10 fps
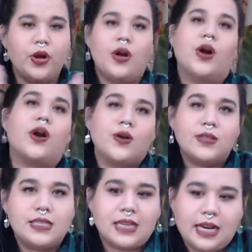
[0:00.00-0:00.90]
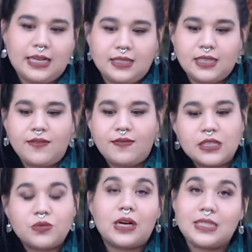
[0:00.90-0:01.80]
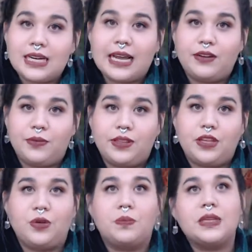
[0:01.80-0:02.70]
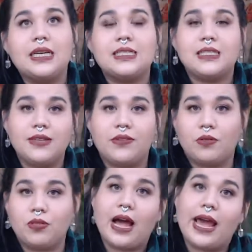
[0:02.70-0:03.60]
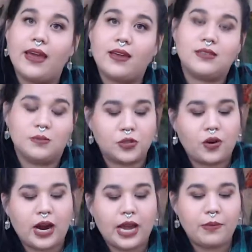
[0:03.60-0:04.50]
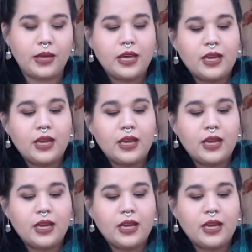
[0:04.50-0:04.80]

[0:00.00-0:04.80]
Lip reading: earth signs, if this resonated with you, please leave a like, subscribe,